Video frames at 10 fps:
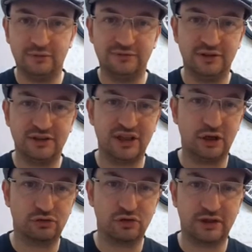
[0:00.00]
There's a
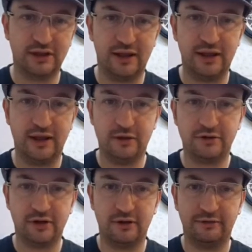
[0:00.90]
little trick that they use,
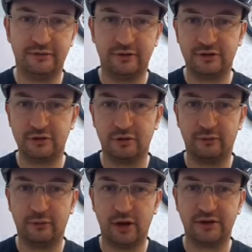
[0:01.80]
and I've sort
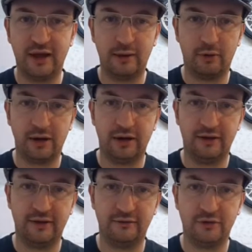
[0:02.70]
of worked out what it
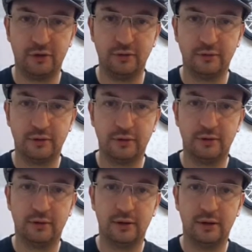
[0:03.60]
is they've done.
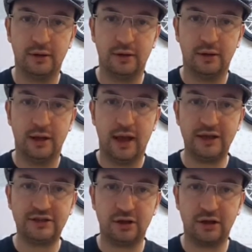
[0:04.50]

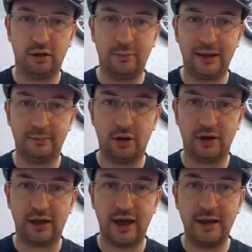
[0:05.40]
It's like a little Manic
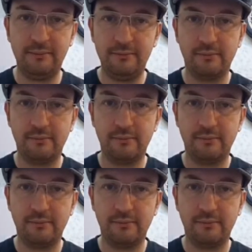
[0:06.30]
Miner game,